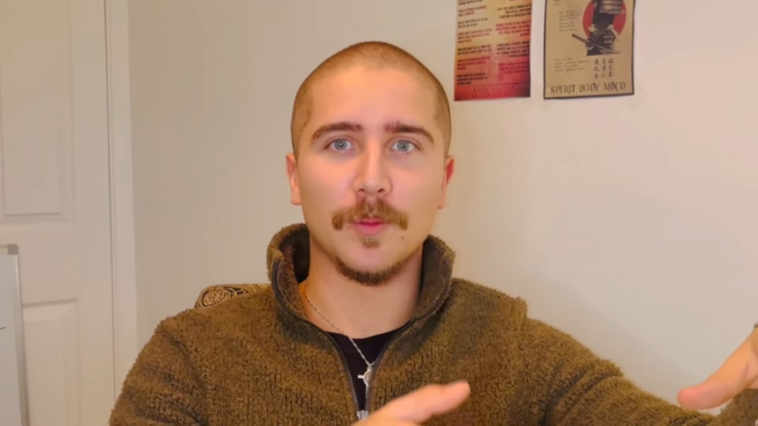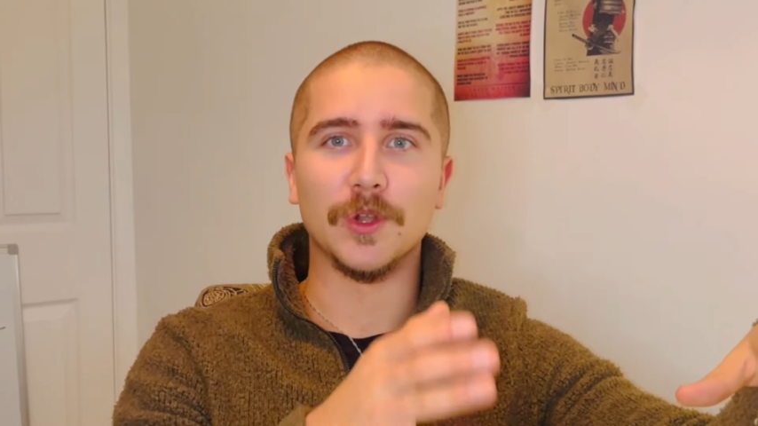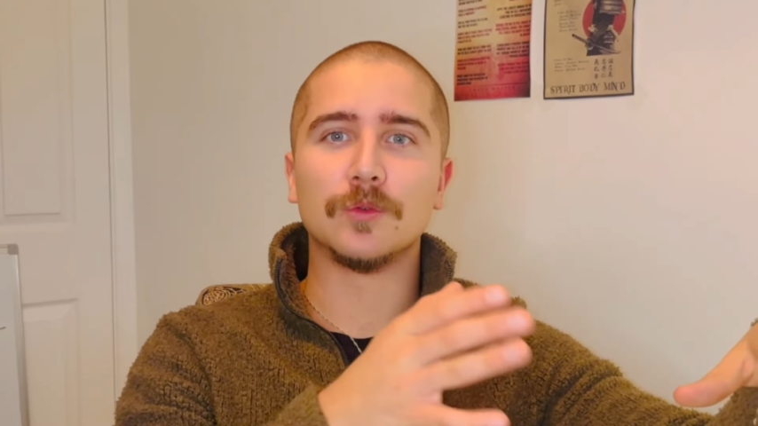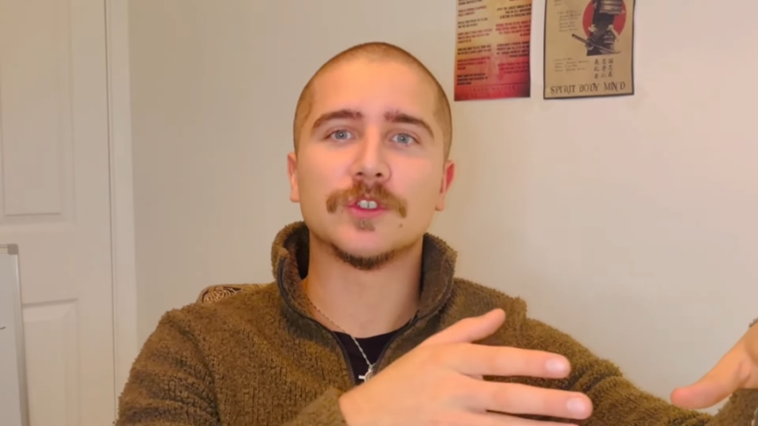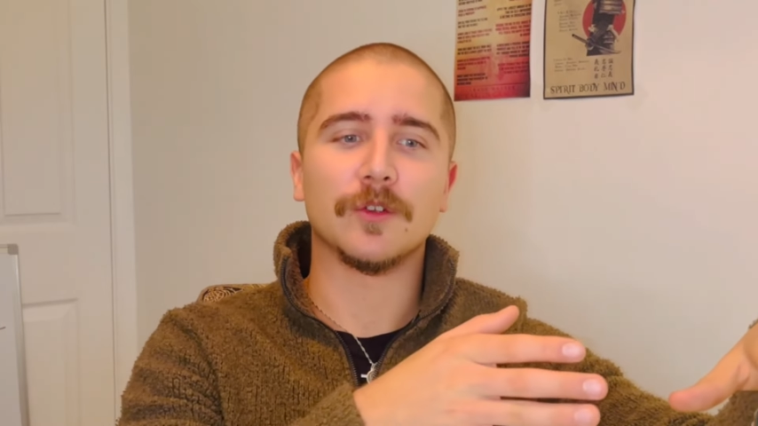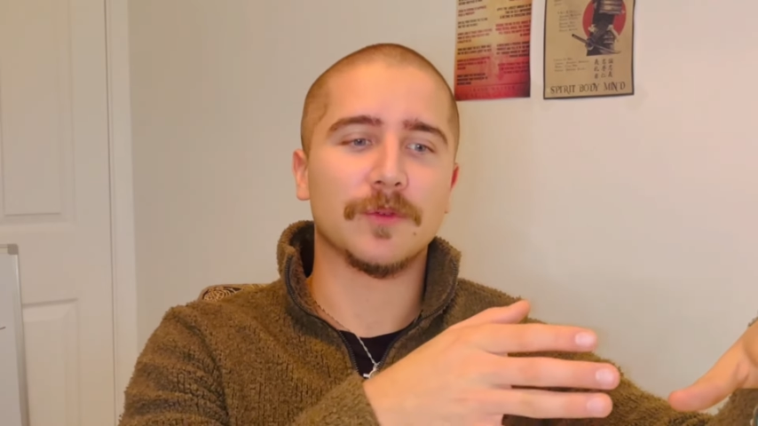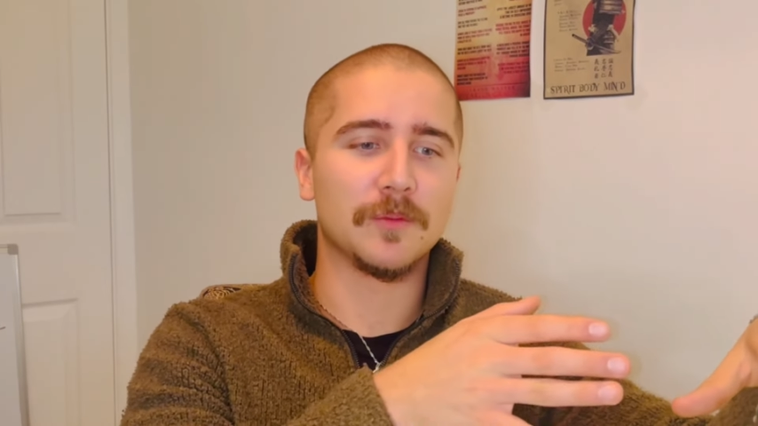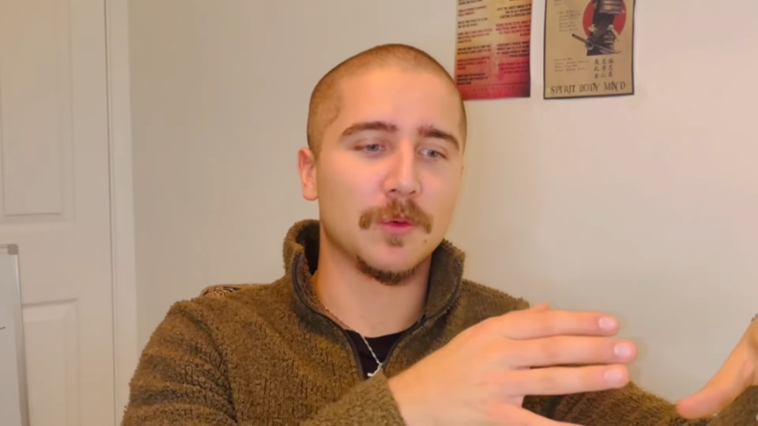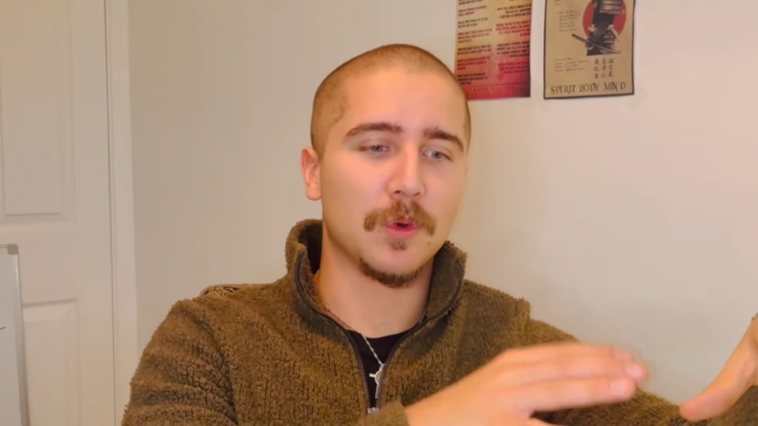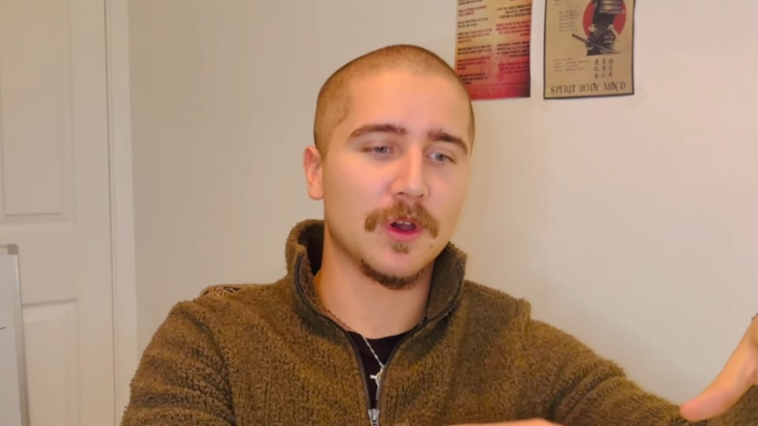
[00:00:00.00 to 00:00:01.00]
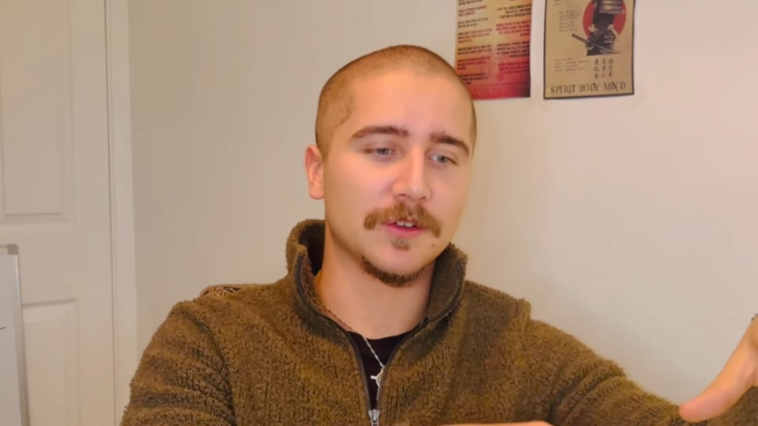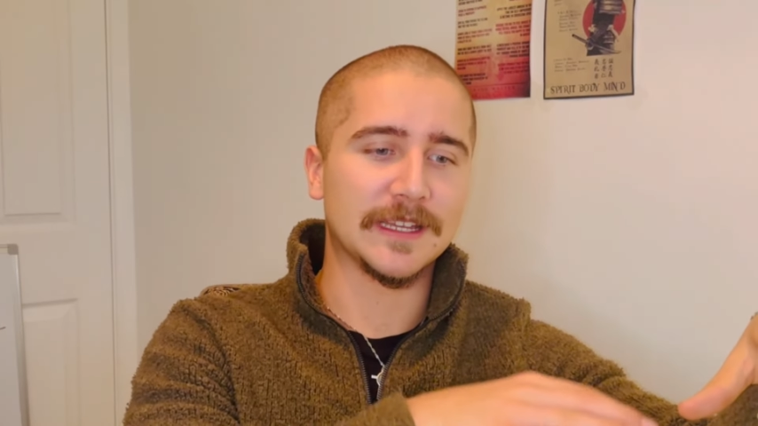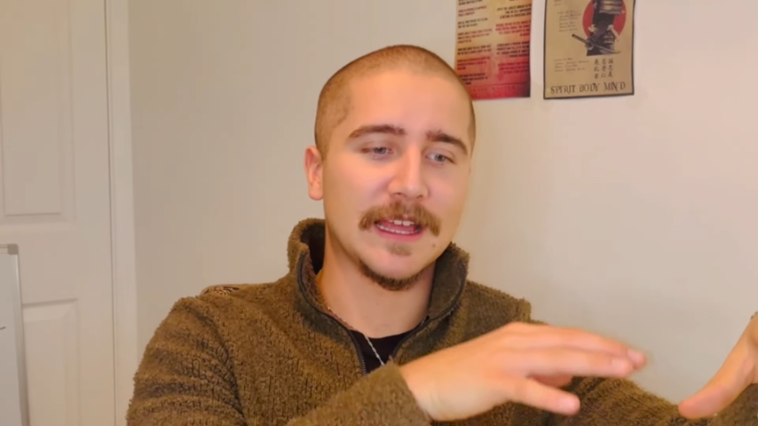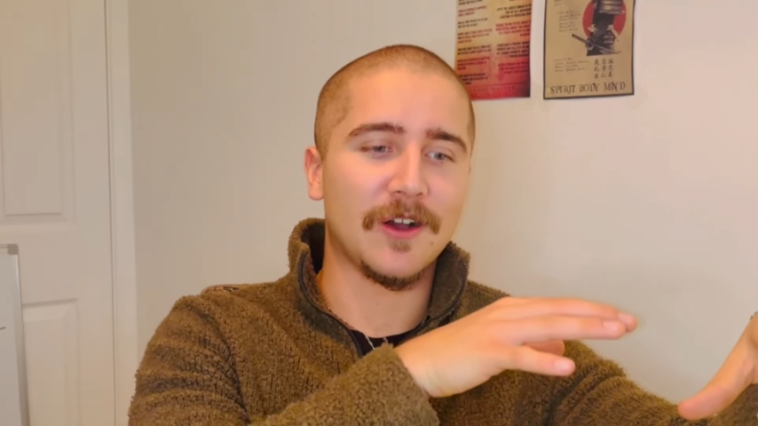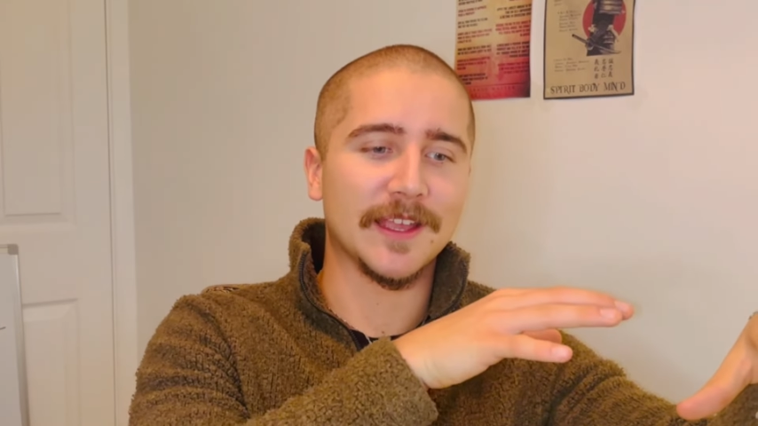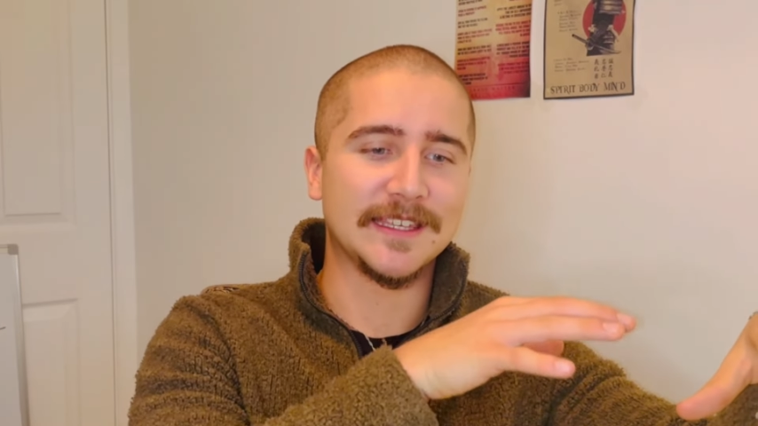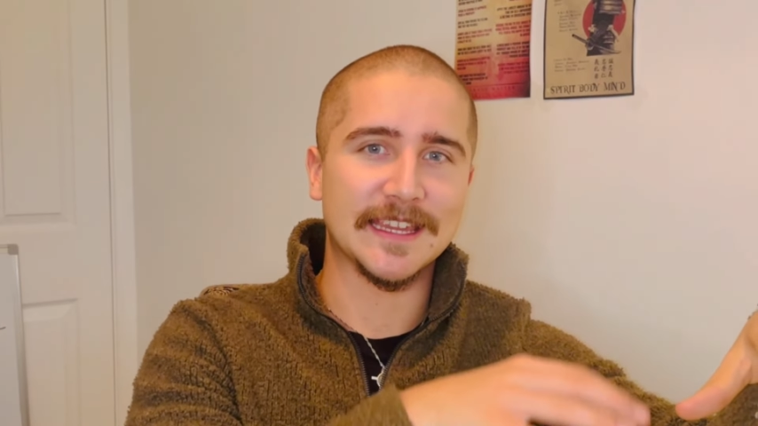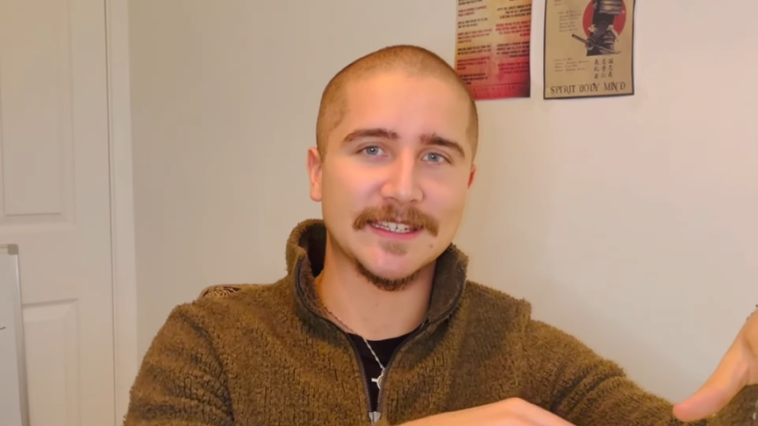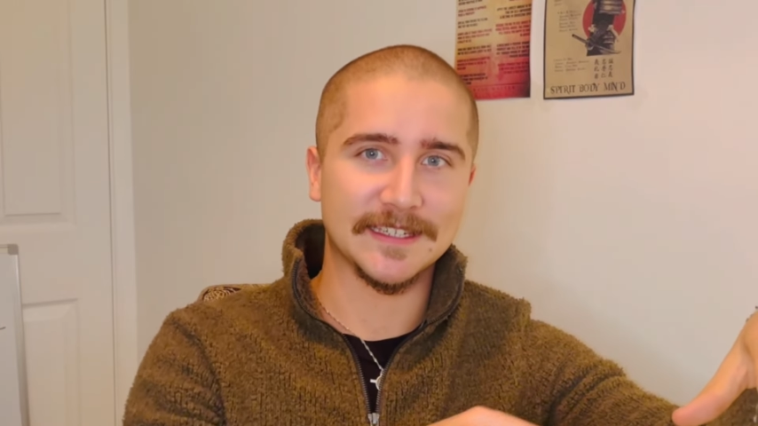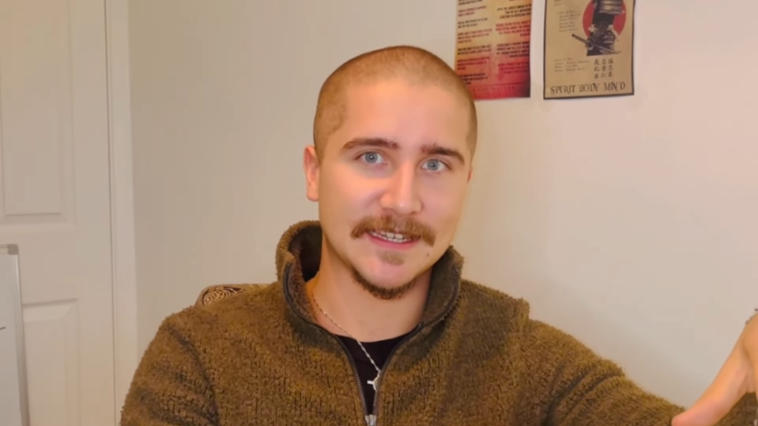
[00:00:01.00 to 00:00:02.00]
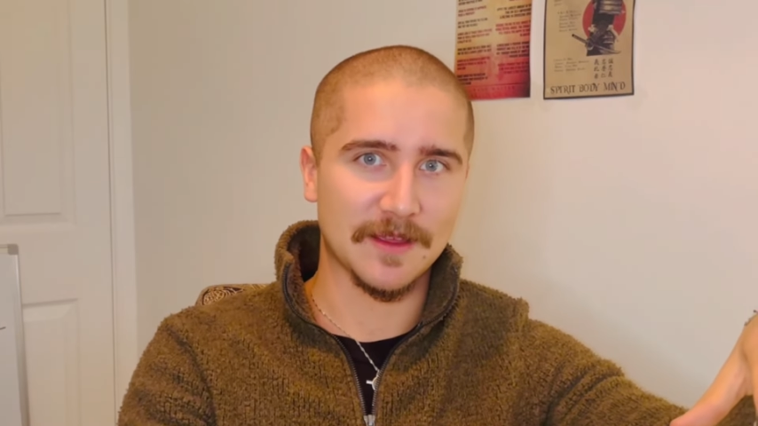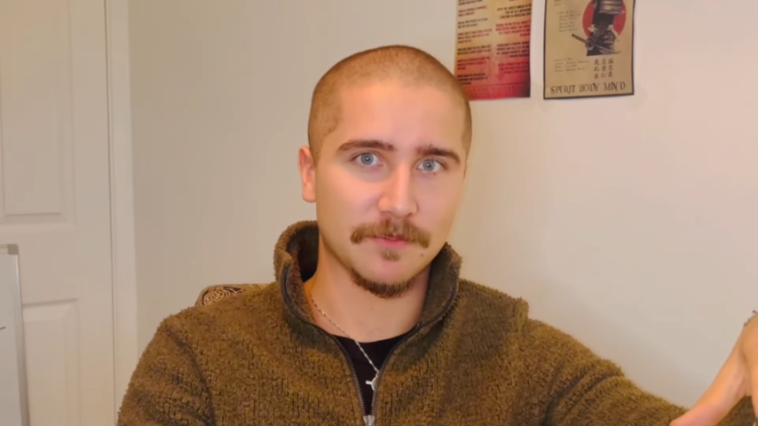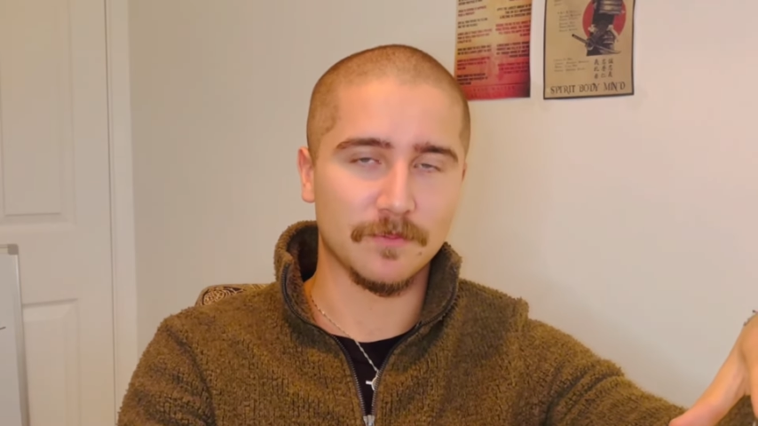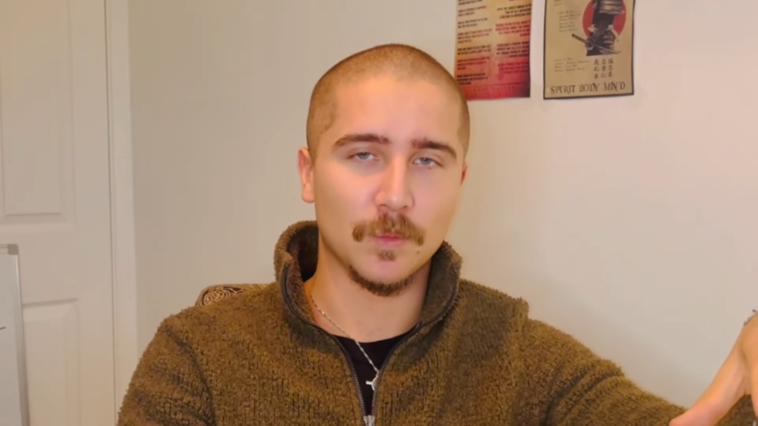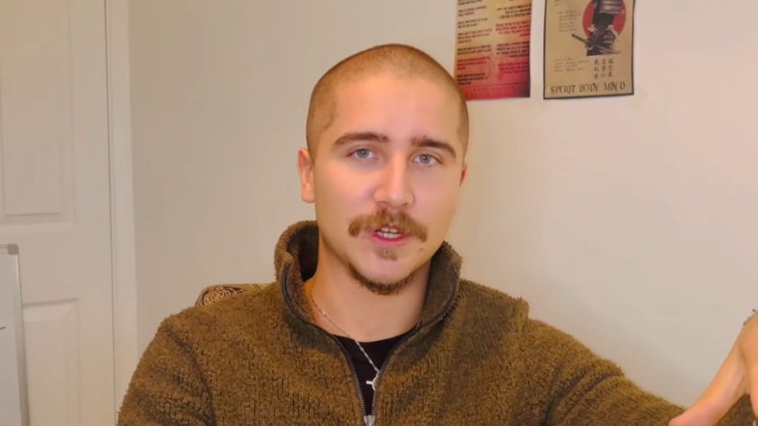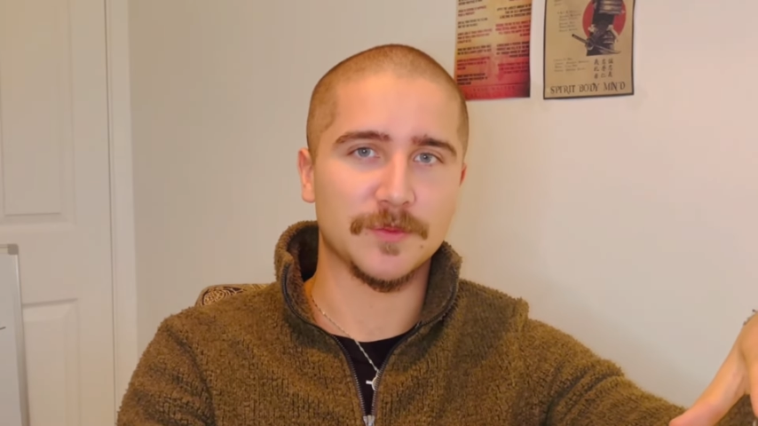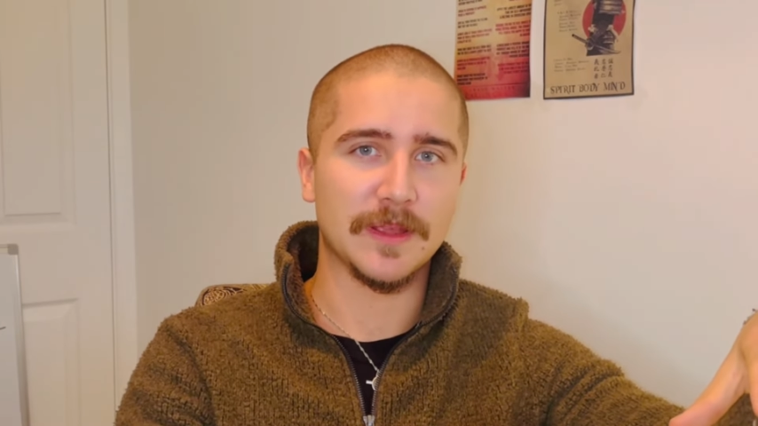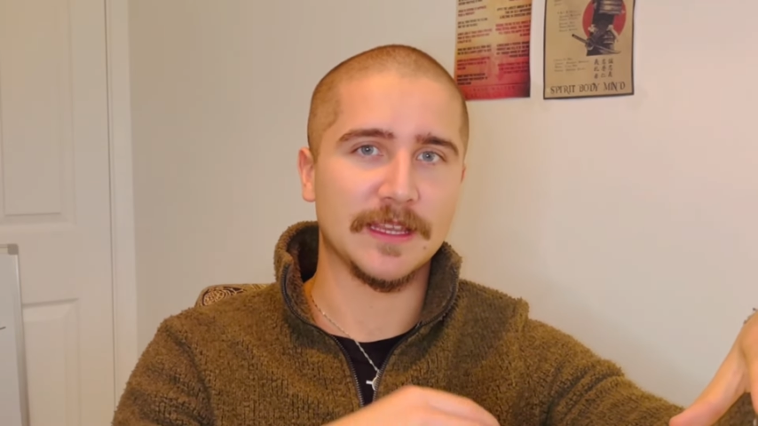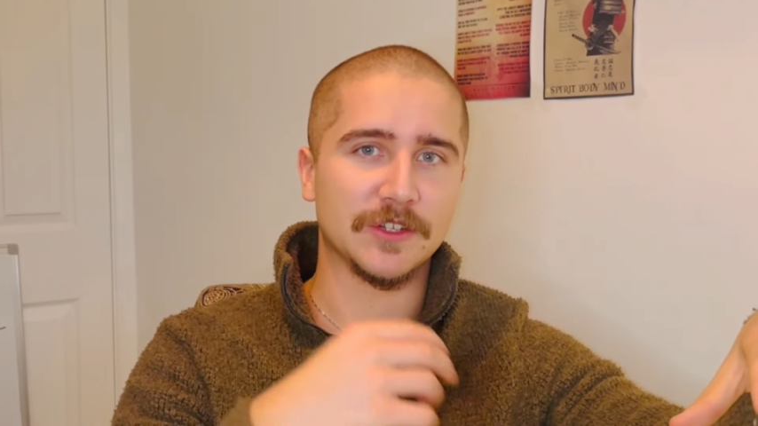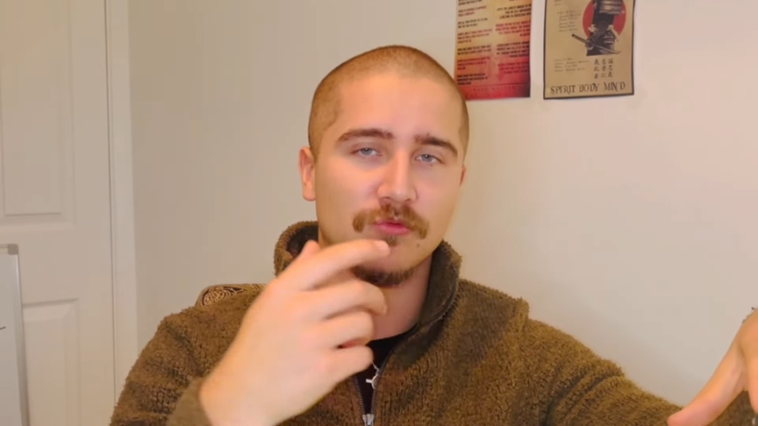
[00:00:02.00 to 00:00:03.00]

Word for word: and also from the word identidem, which means